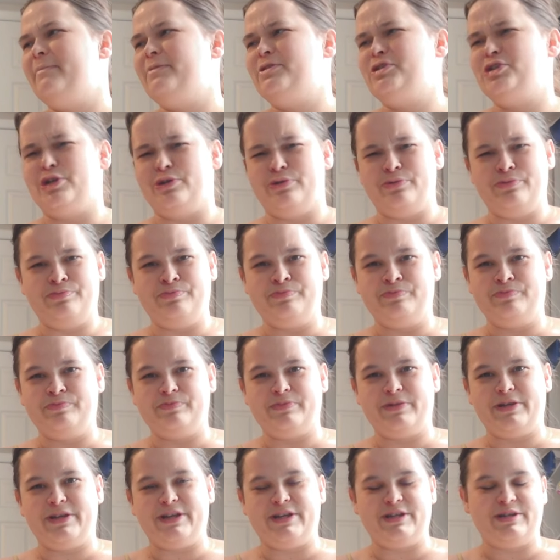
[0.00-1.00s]
June.
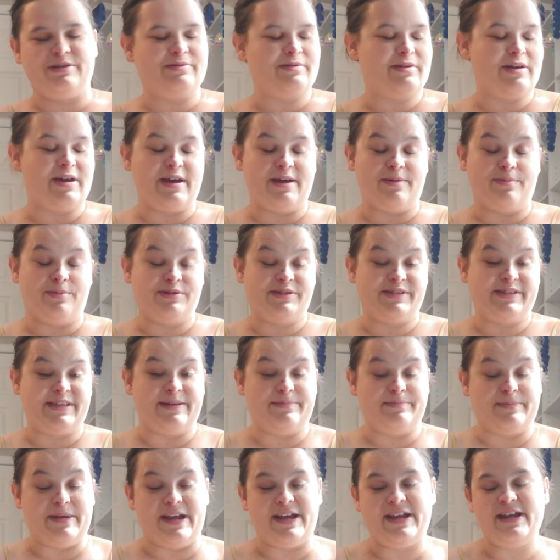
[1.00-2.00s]
I almost
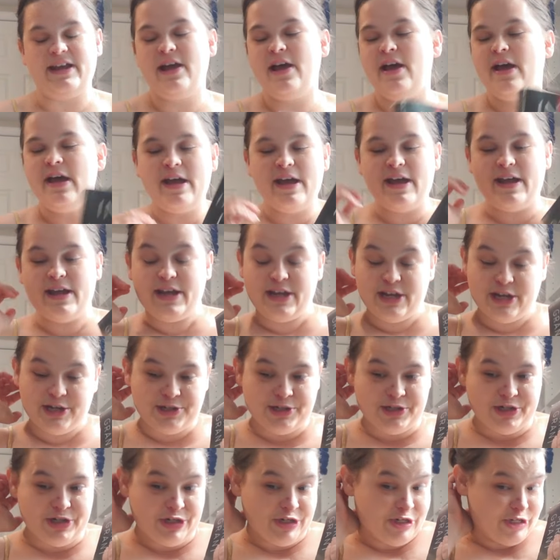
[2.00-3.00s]
said May.
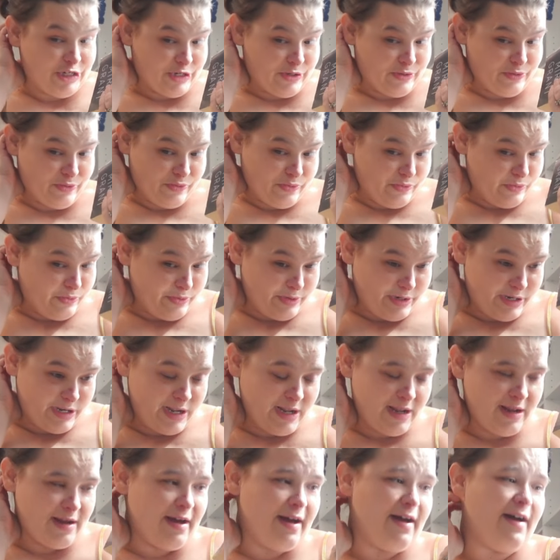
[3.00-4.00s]
In June
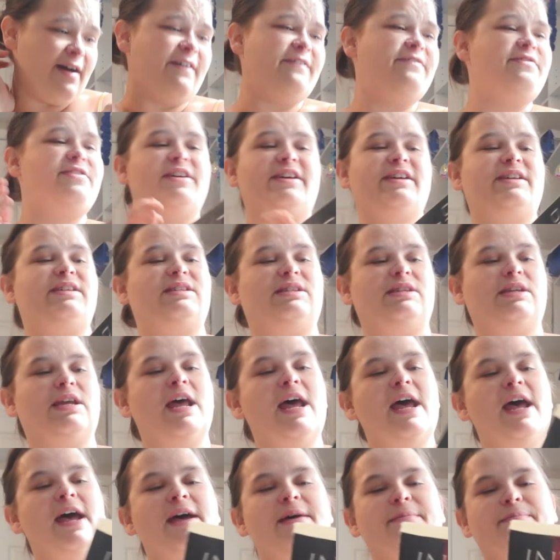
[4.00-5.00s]
of this,
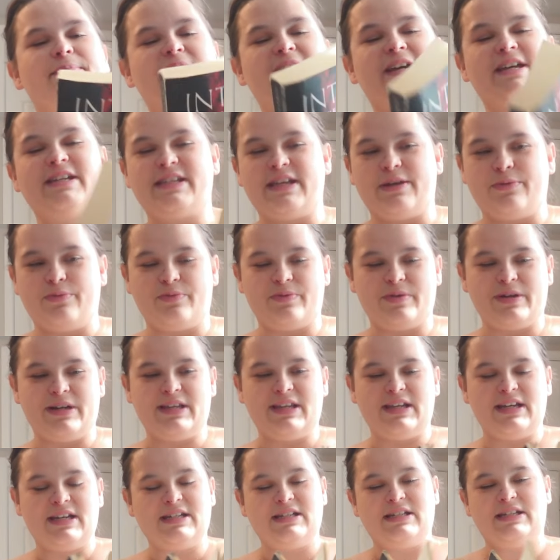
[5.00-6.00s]
because I
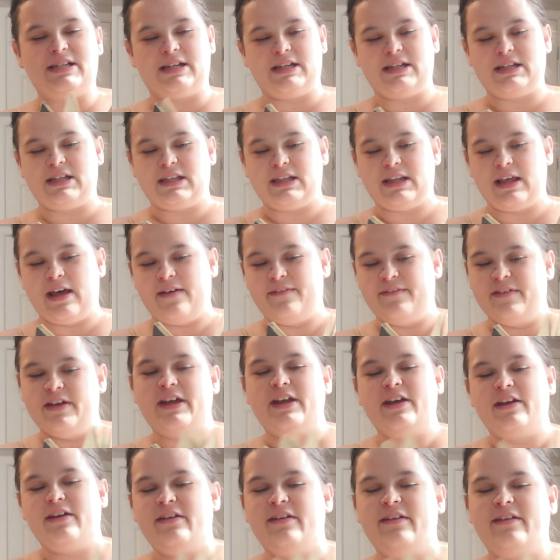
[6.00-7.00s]
really did love
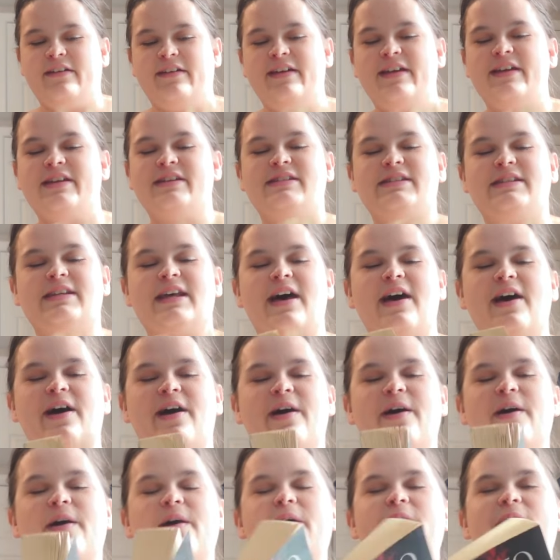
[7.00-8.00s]
it. It's
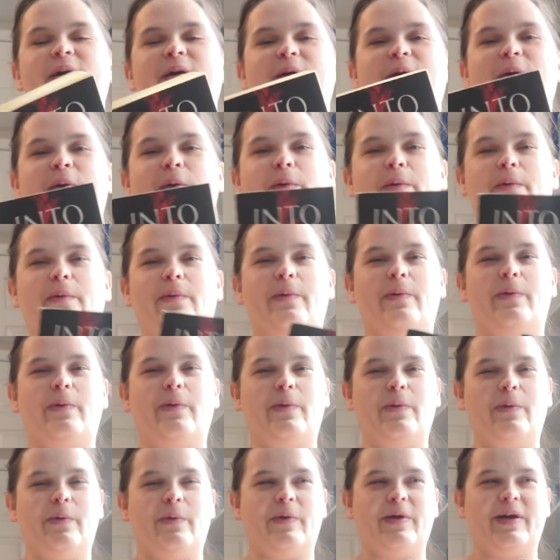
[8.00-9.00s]
a
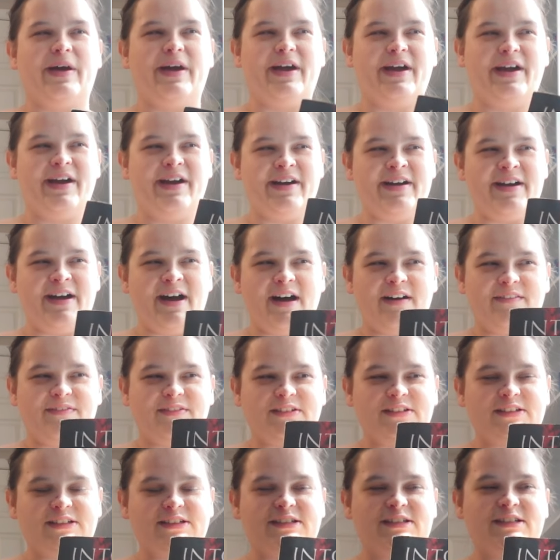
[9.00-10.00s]
horror
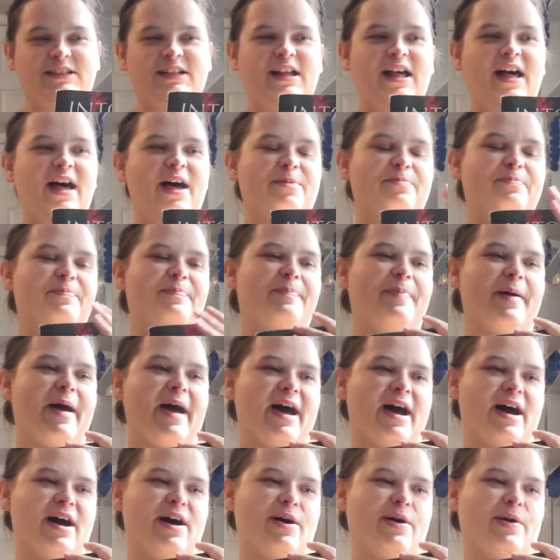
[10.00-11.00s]
novel
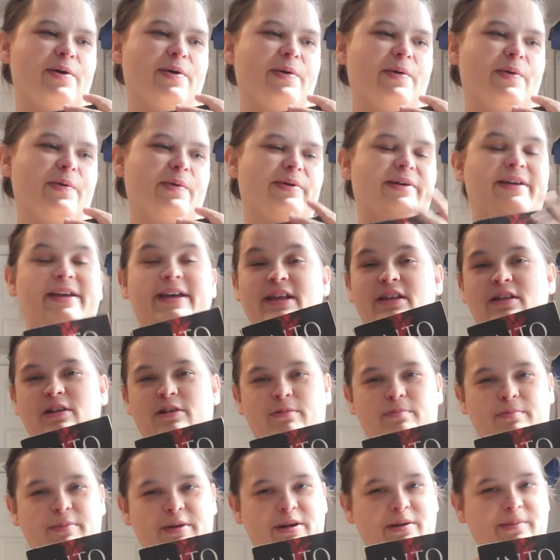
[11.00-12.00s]
about killer
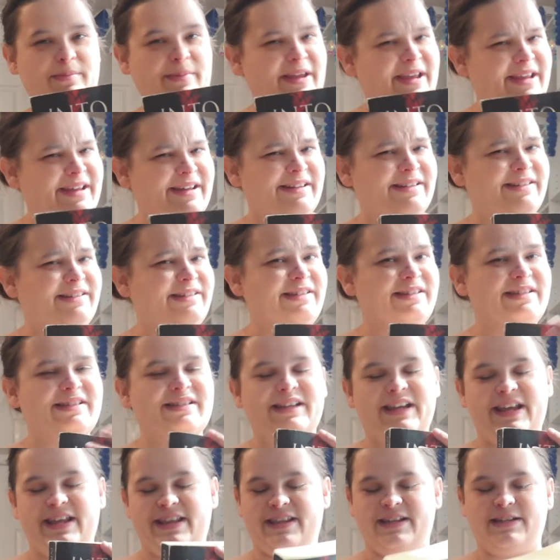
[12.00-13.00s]

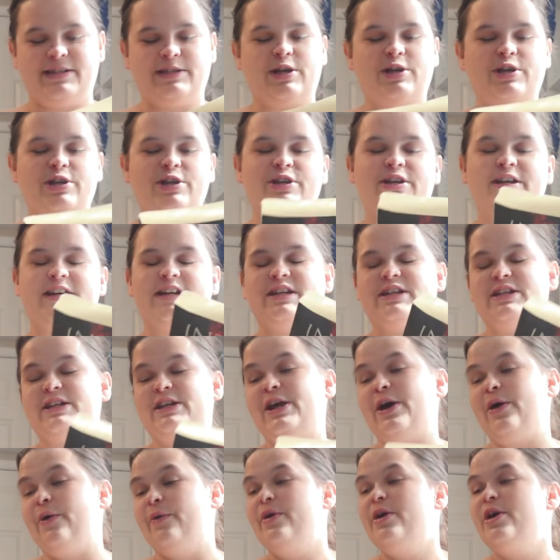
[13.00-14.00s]
mermaids. That's all you need to
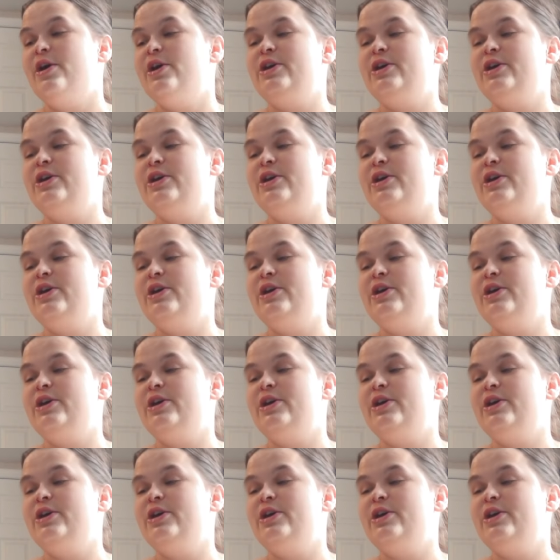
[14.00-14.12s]
know.